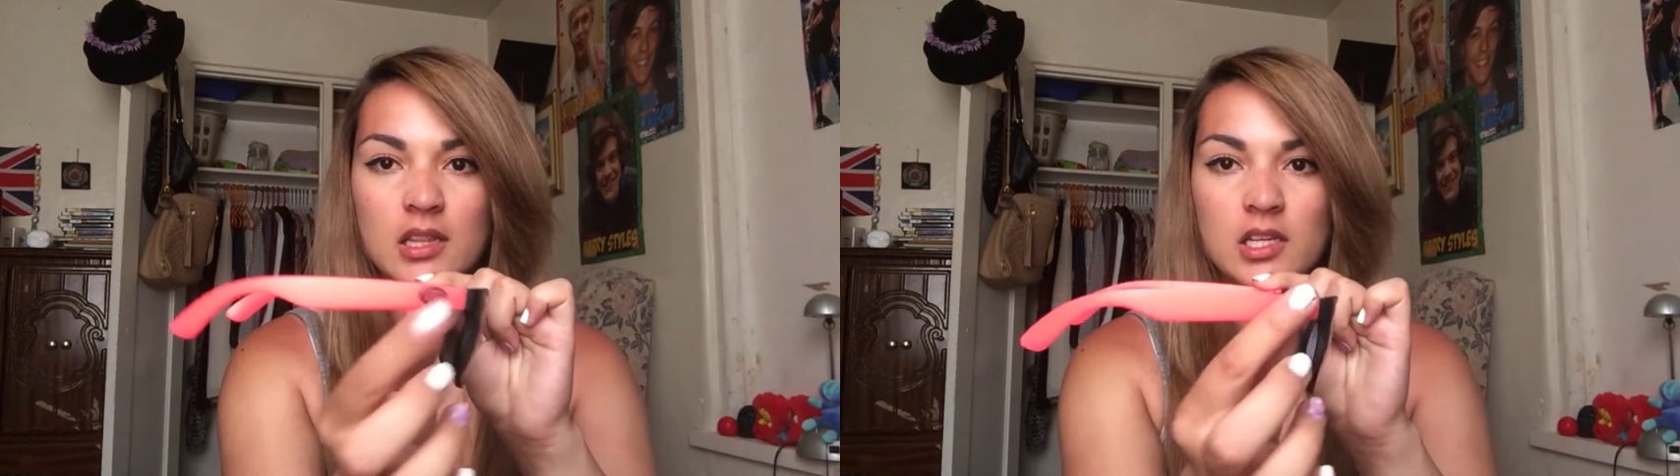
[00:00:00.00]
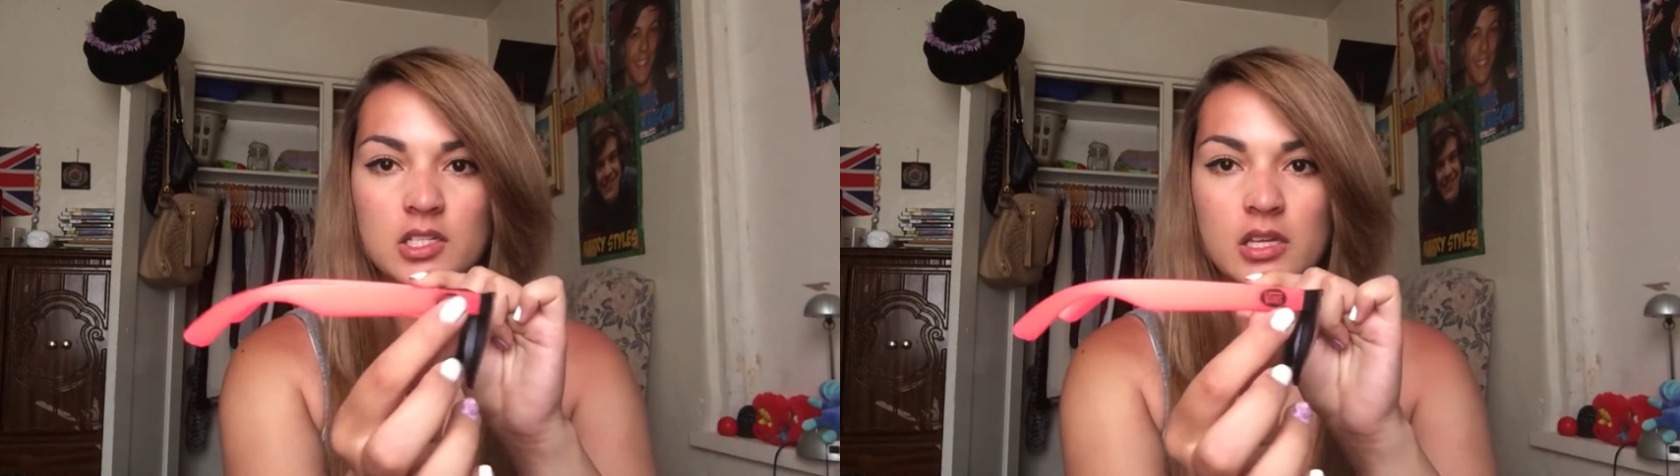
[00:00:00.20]

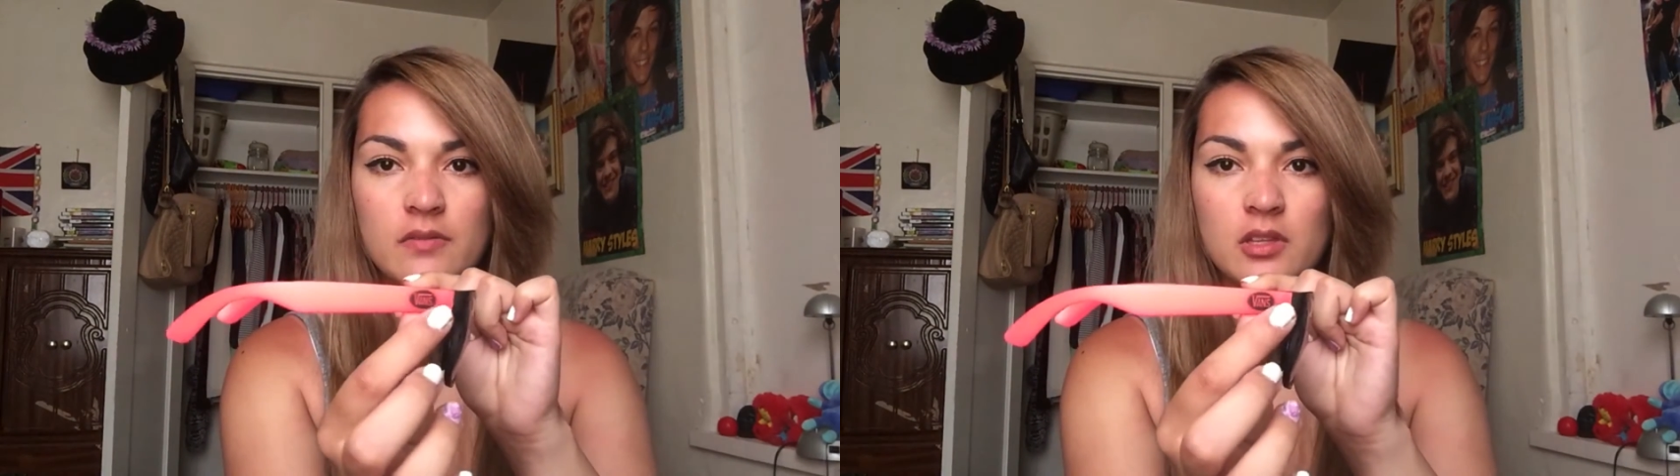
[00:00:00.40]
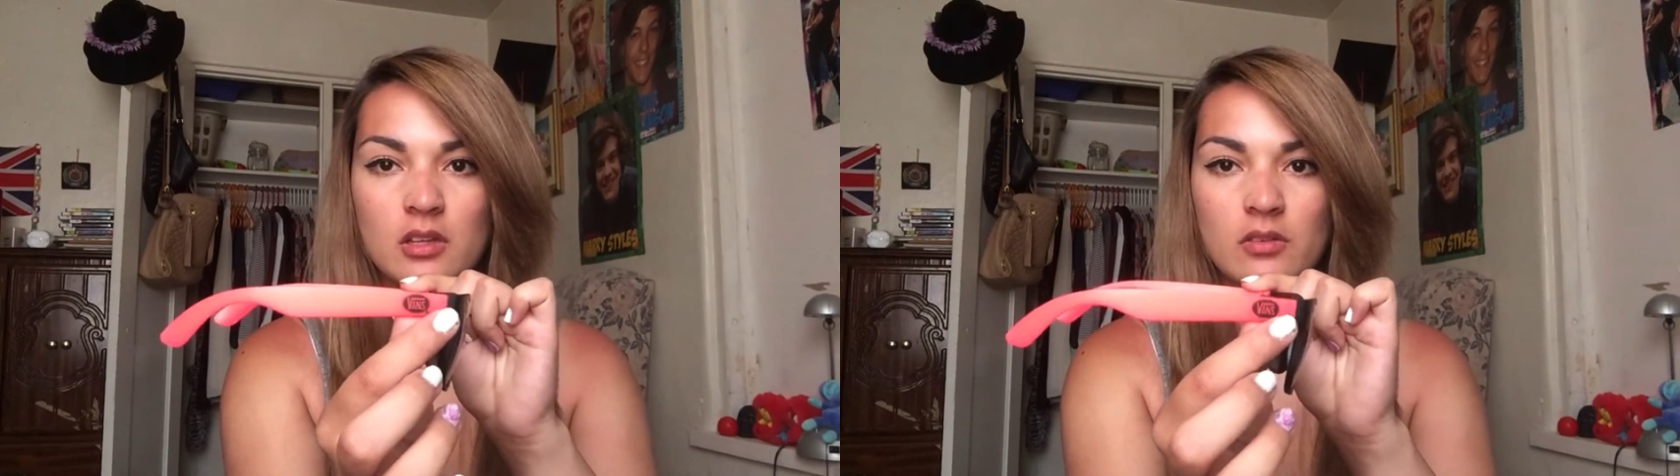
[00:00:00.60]
and they just
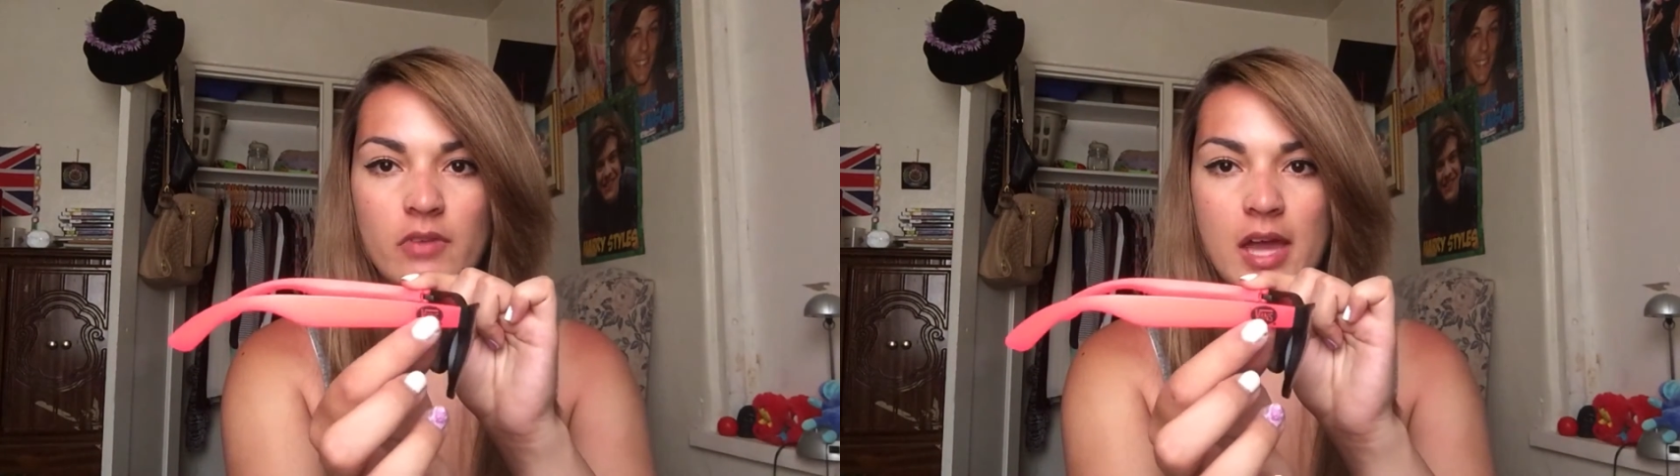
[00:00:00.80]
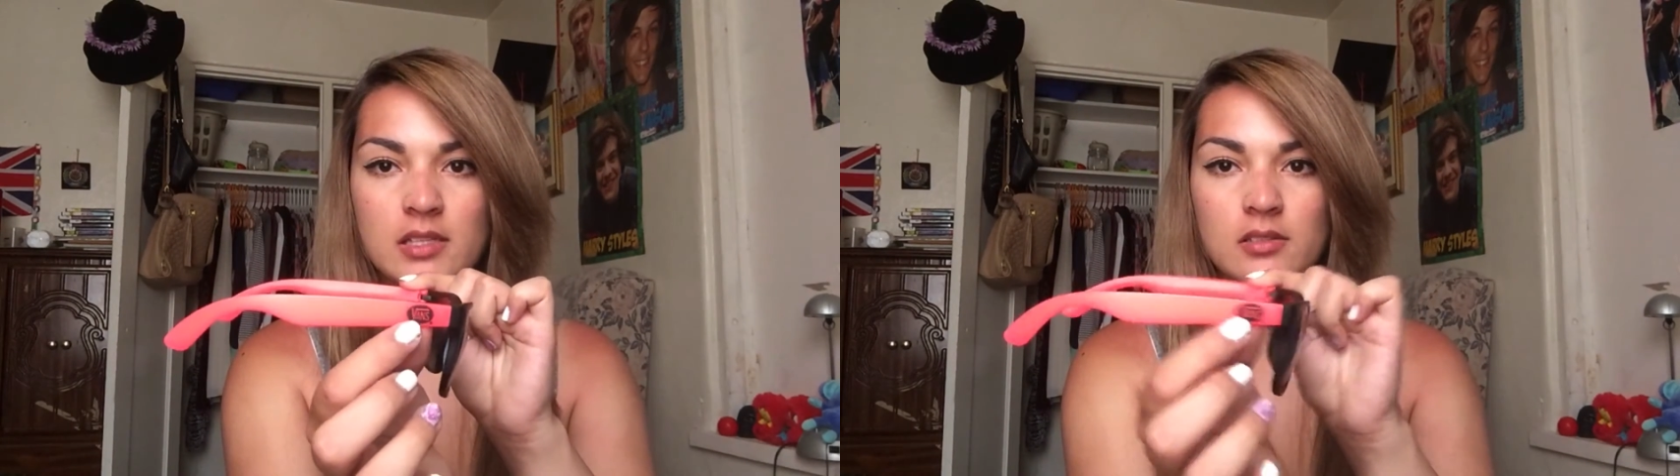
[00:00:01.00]
have the
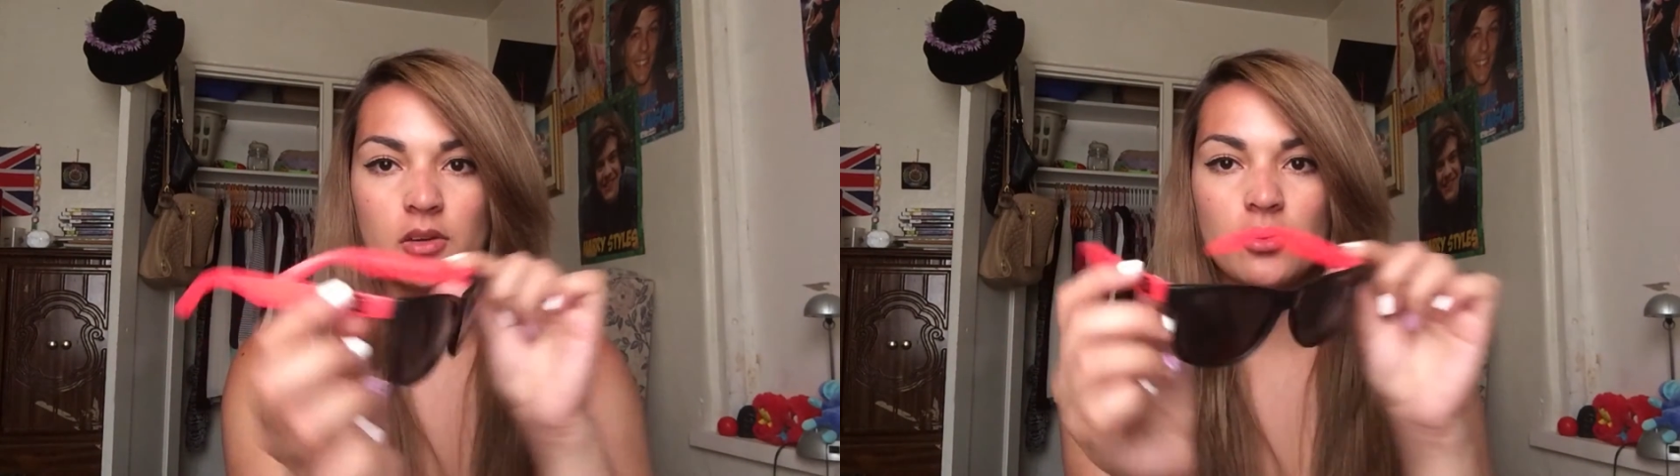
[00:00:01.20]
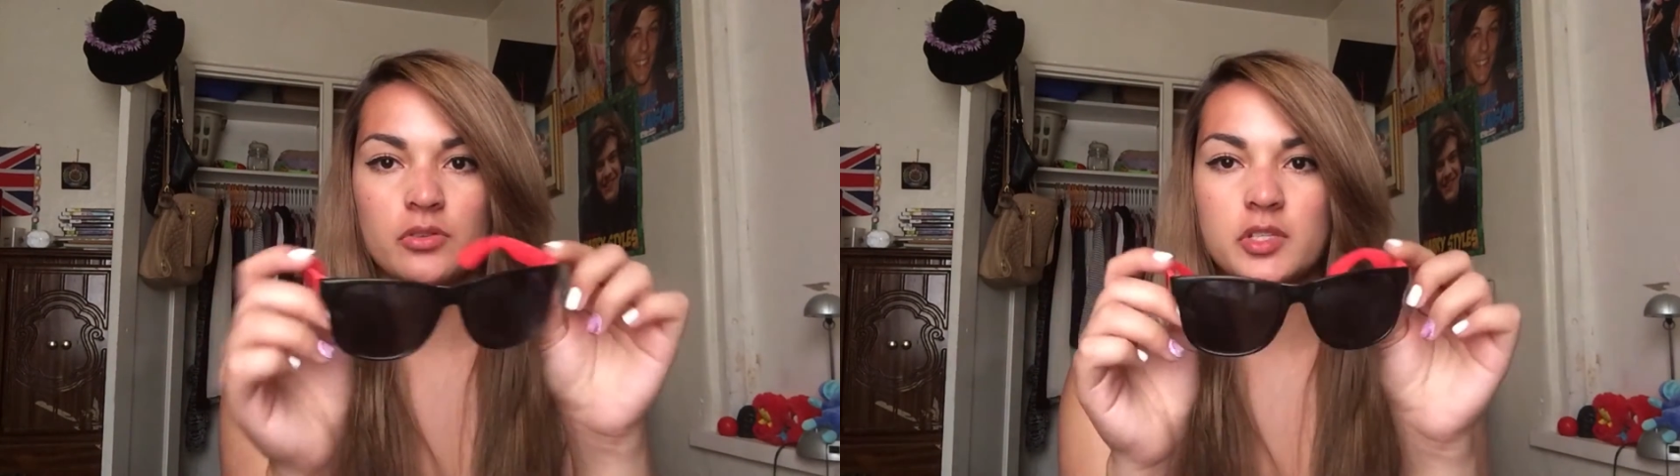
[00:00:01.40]
Vans
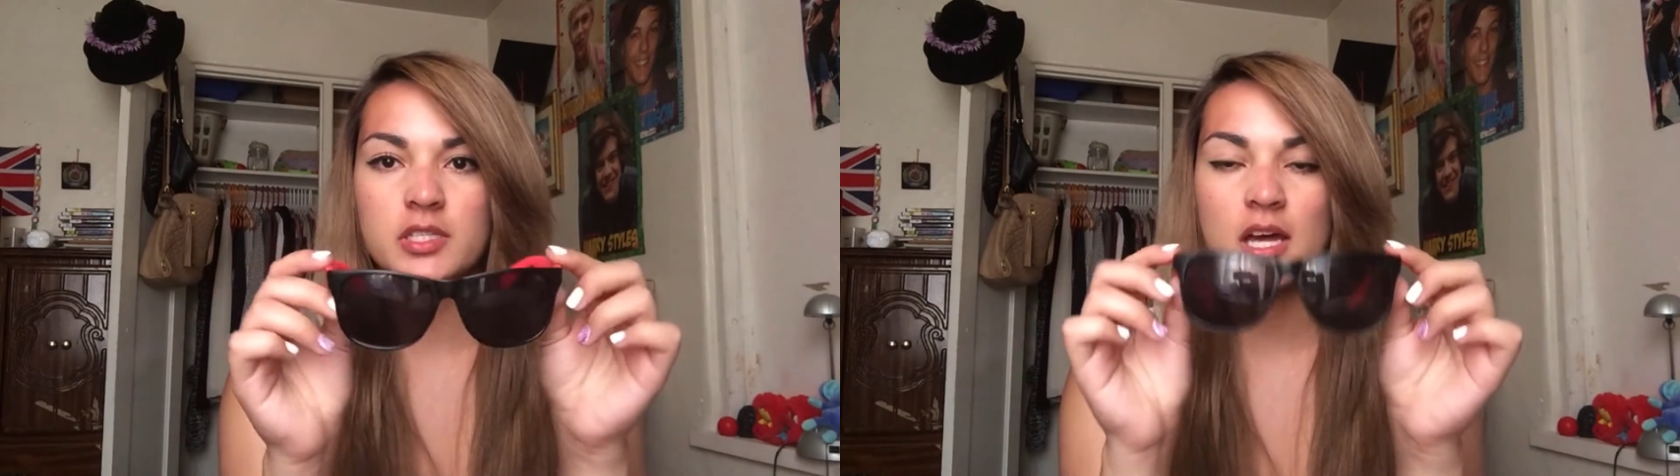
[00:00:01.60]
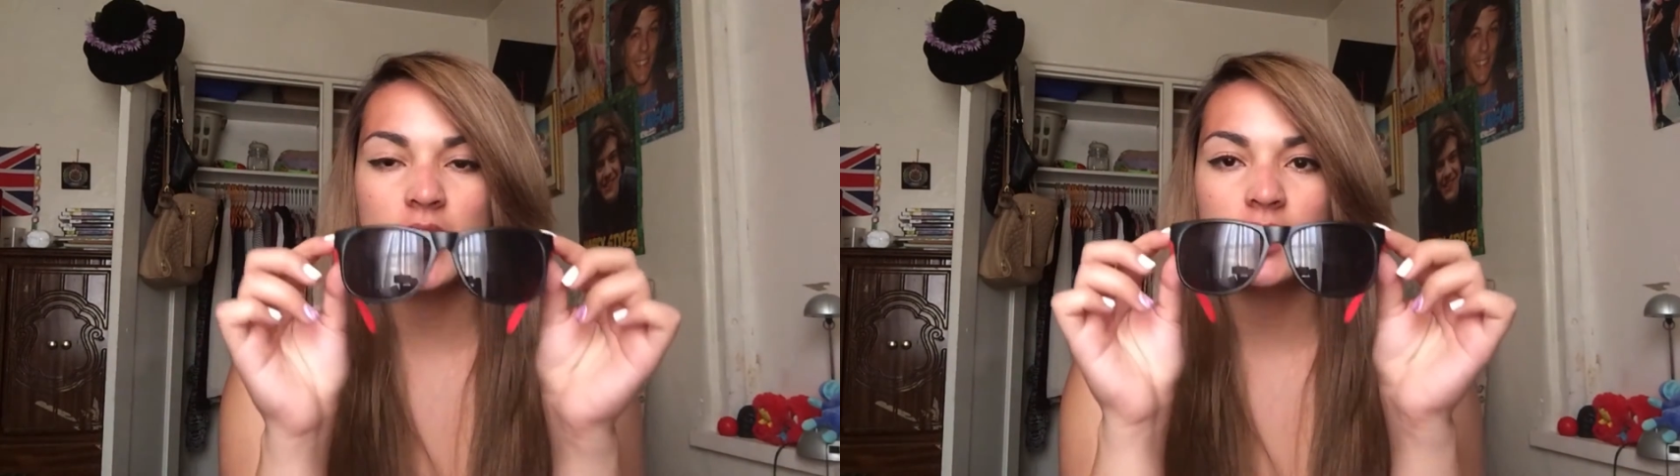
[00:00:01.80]
logo on the
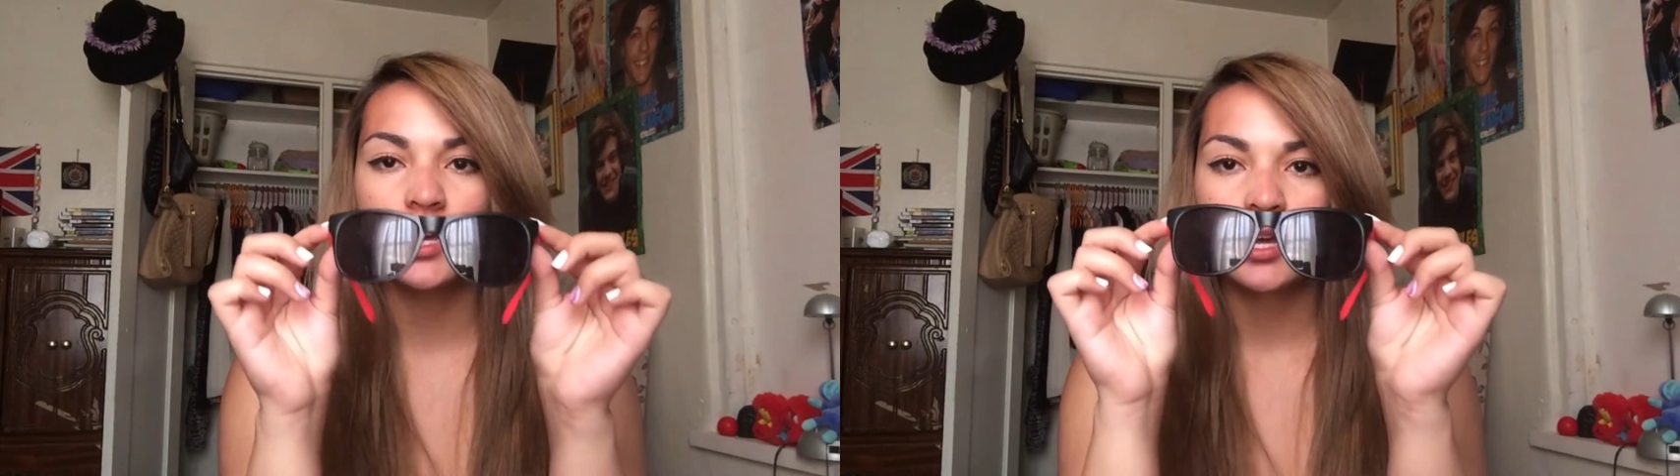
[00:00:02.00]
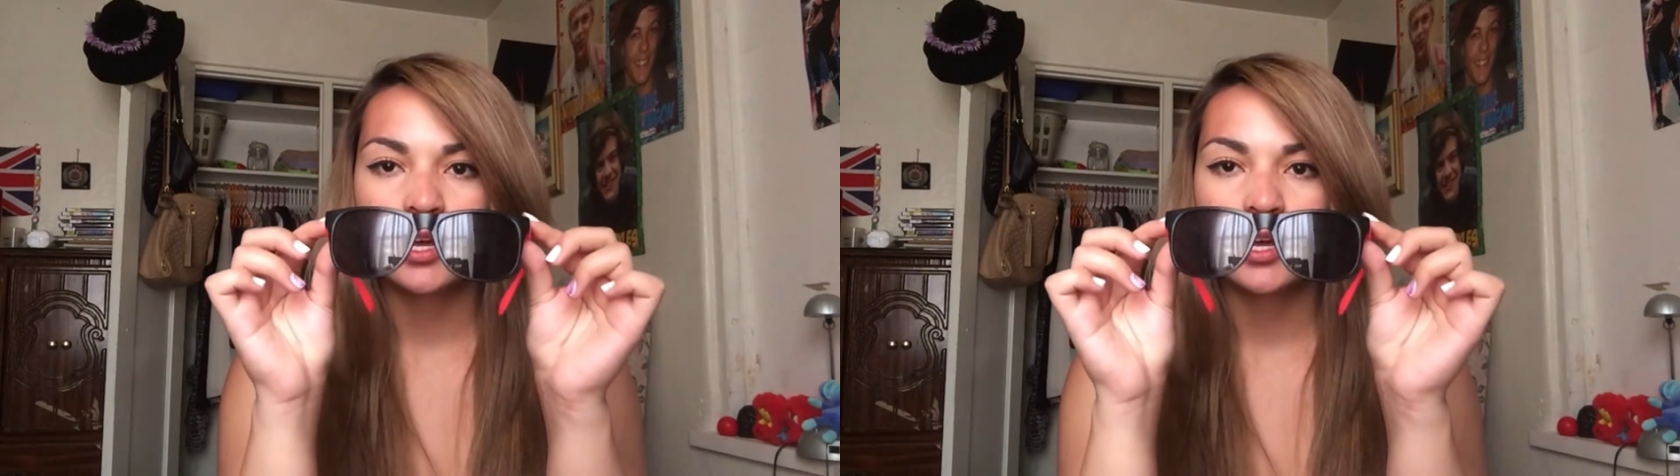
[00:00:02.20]
side.